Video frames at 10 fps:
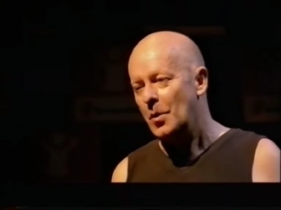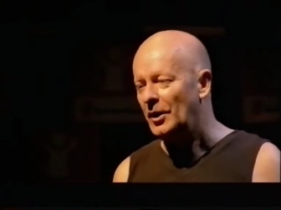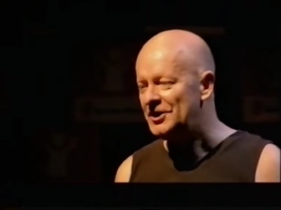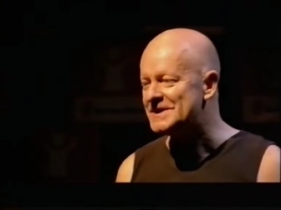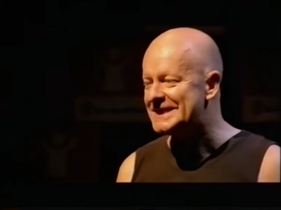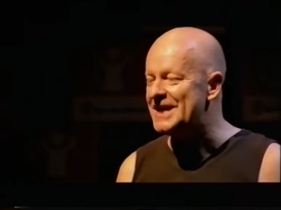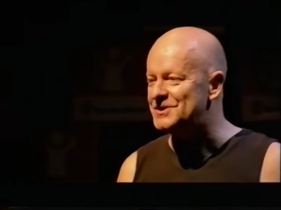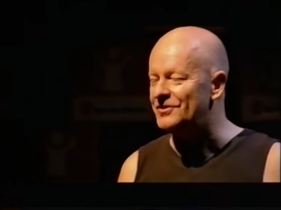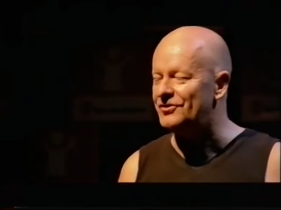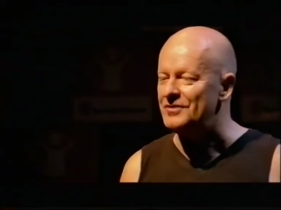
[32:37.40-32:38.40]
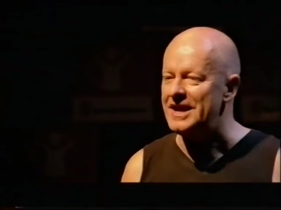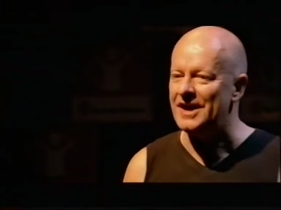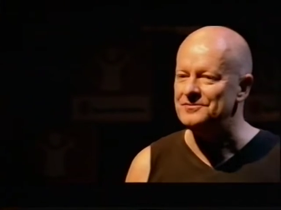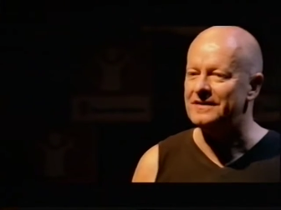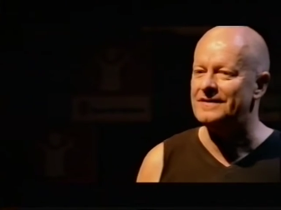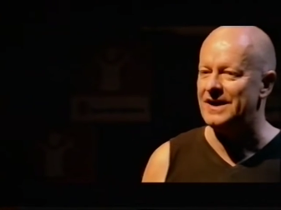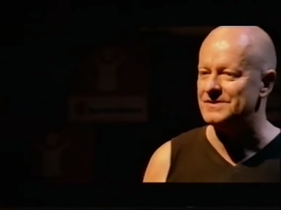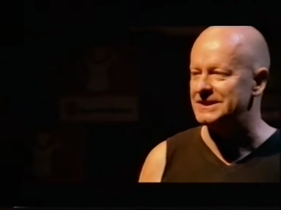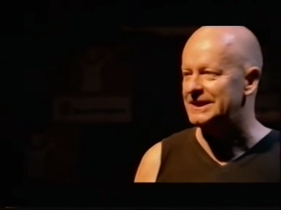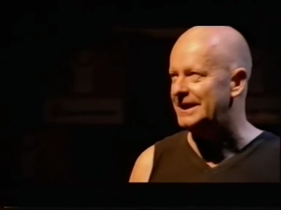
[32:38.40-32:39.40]
What do you say to
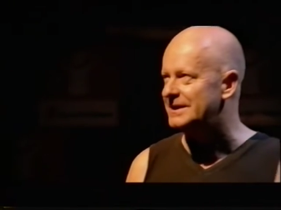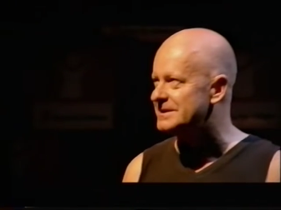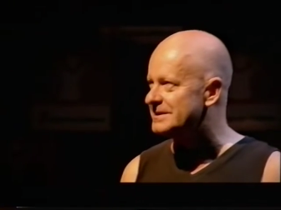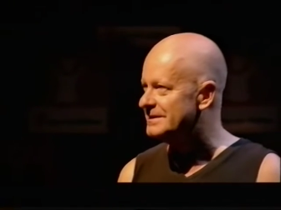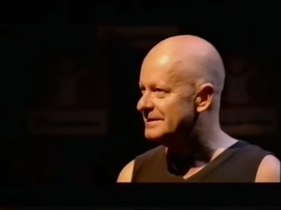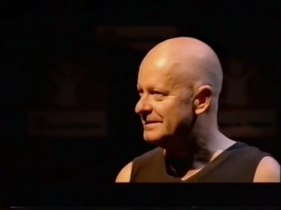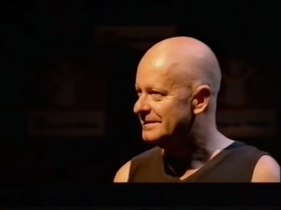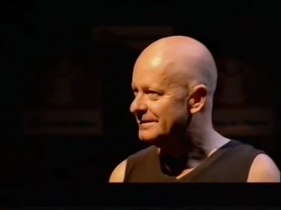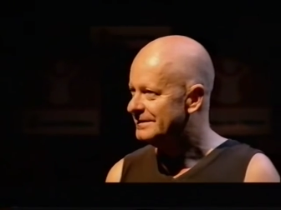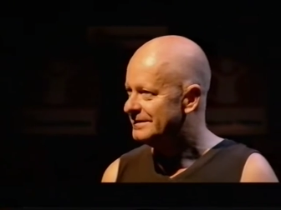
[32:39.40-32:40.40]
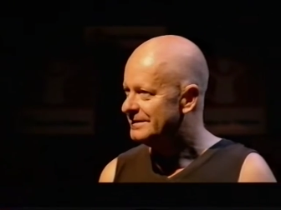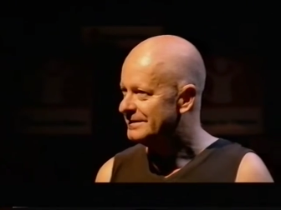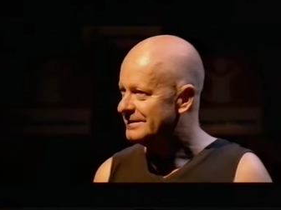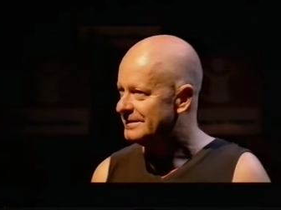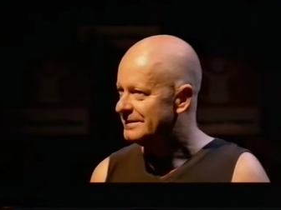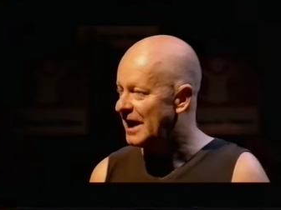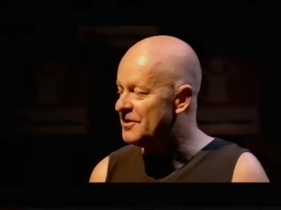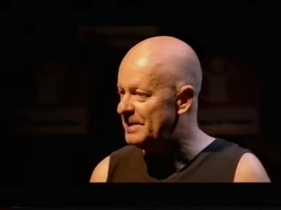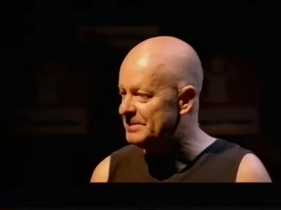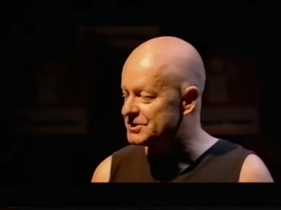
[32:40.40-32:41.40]
300,000 kids, other
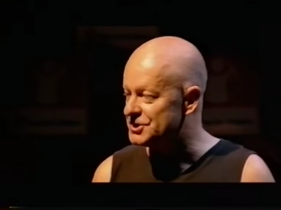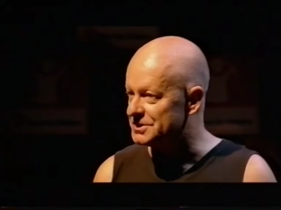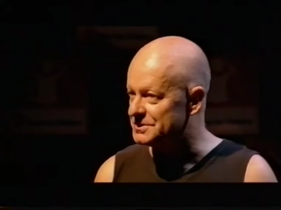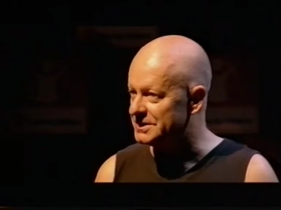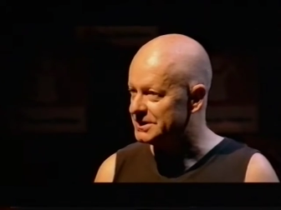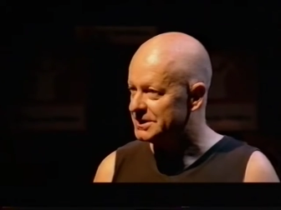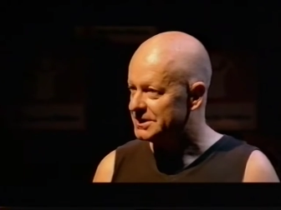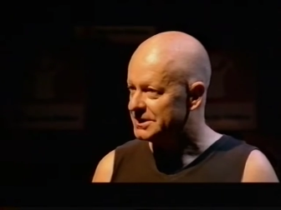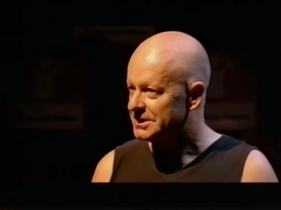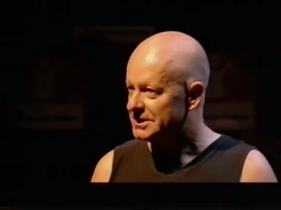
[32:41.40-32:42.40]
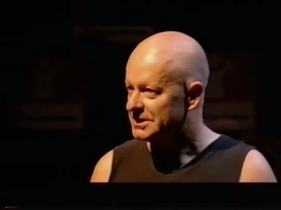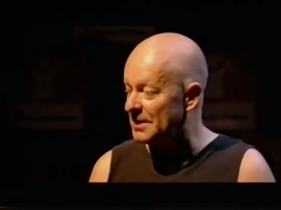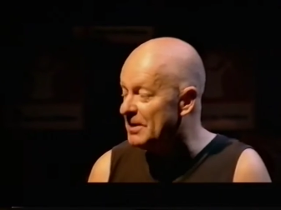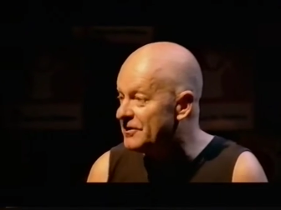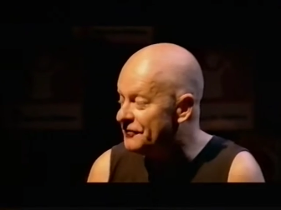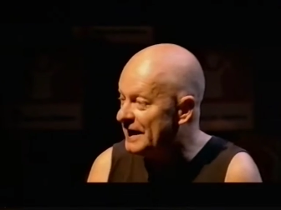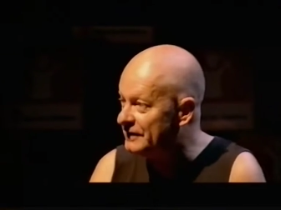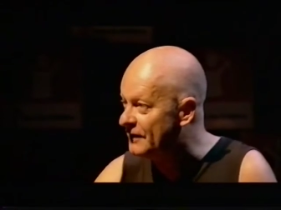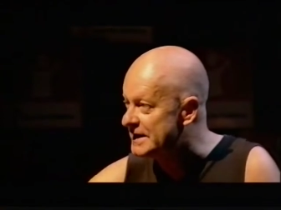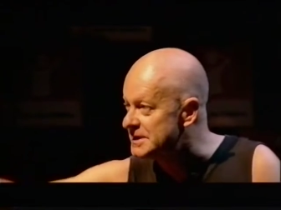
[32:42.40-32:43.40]
people's children, about the fact
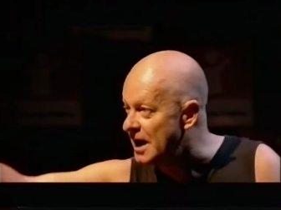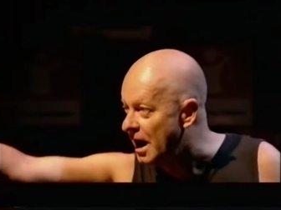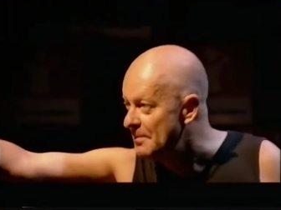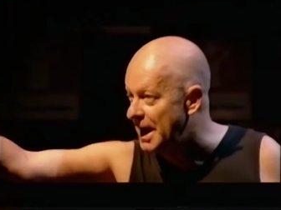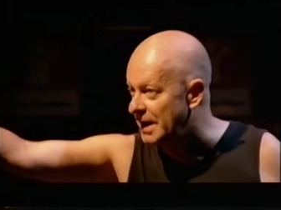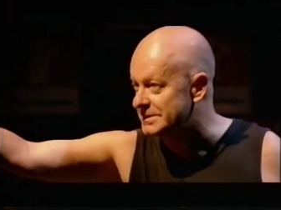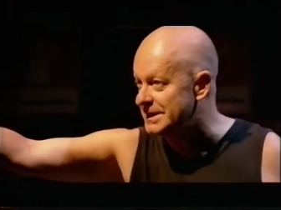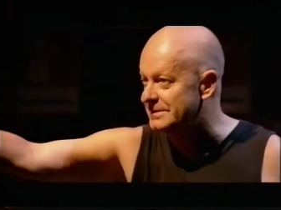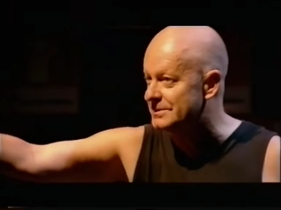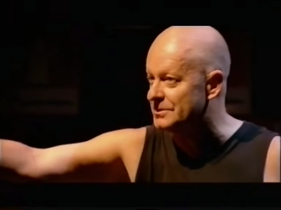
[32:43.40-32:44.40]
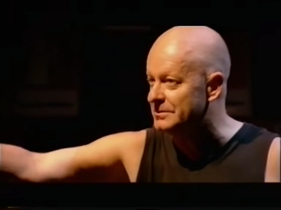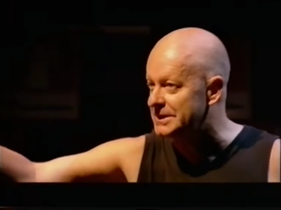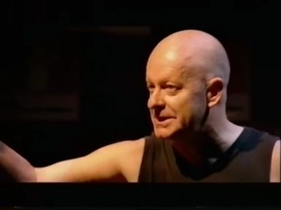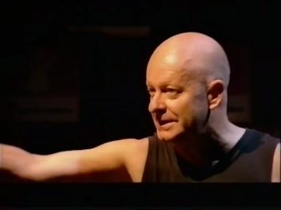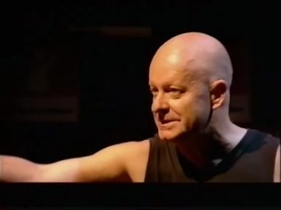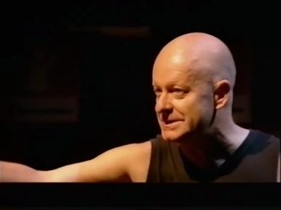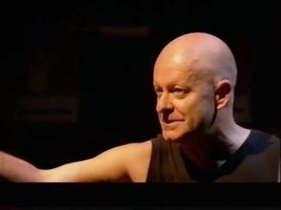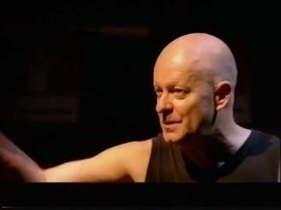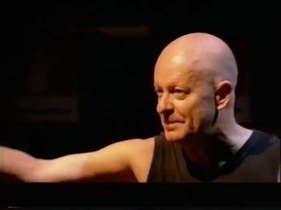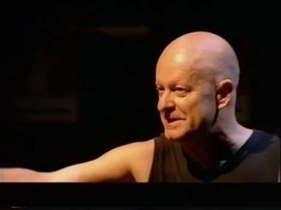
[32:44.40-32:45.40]
that there's an army outside the door with guns
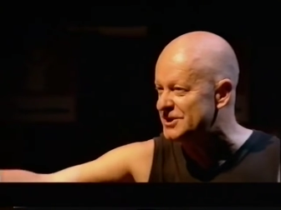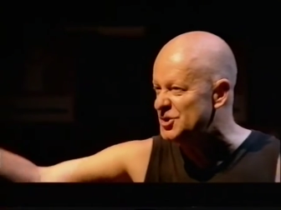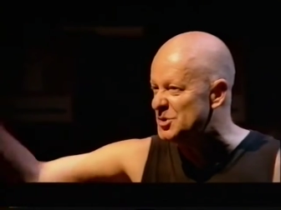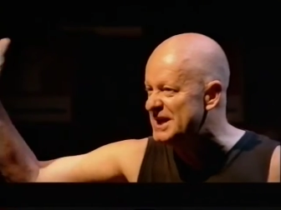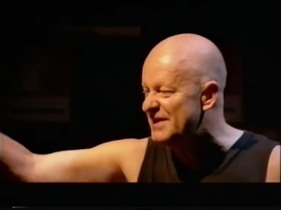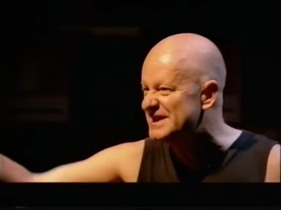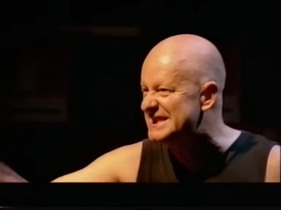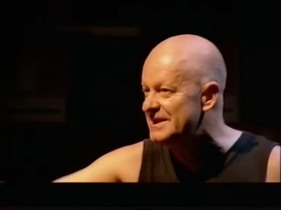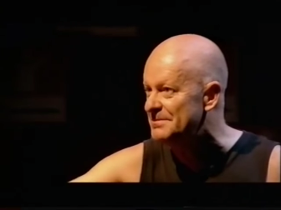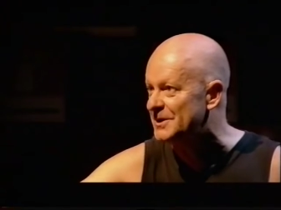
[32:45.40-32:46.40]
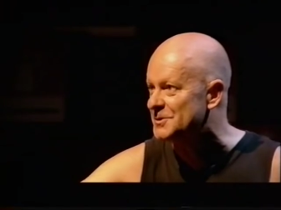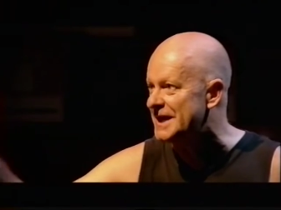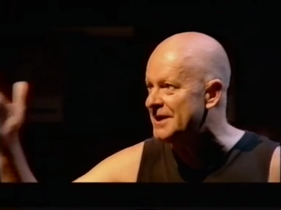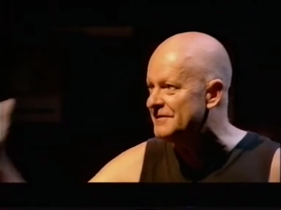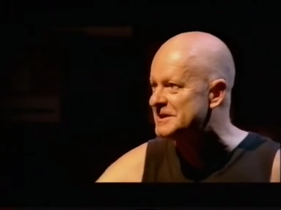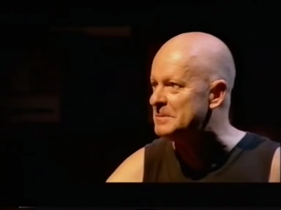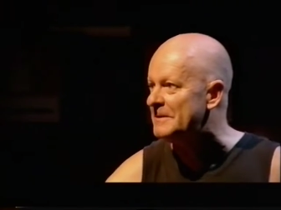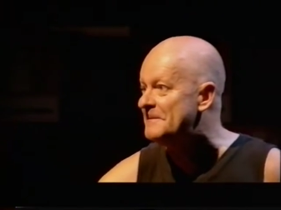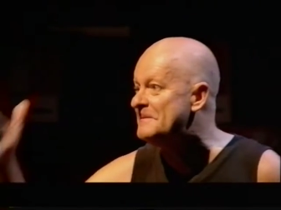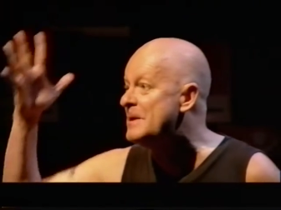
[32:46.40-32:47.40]
and weapons and you'll never see them because they're
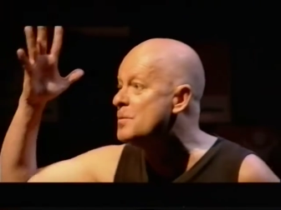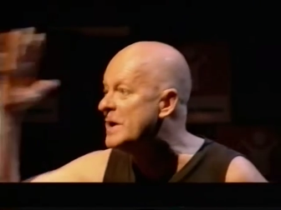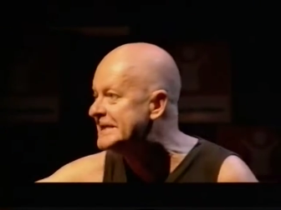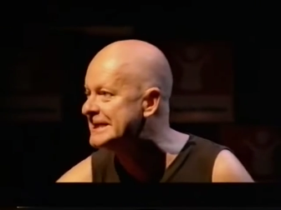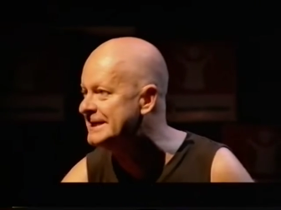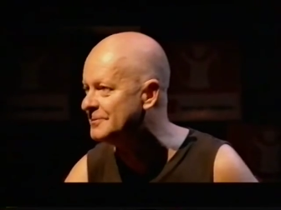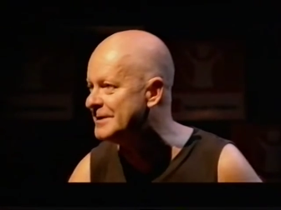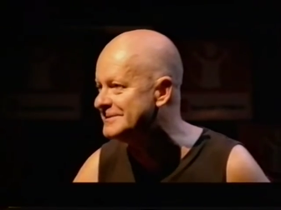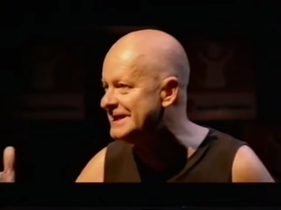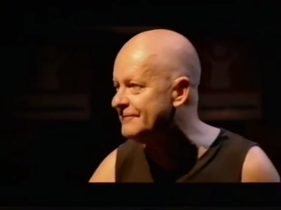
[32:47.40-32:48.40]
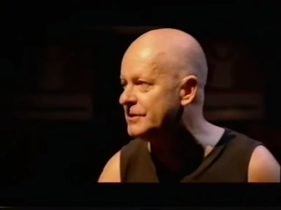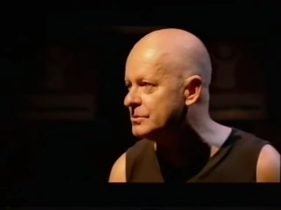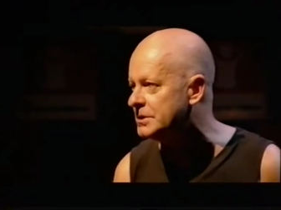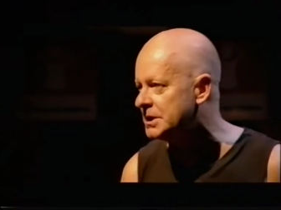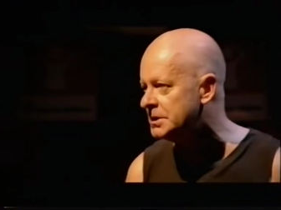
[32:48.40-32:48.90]
invisible? They're waiting around every corner.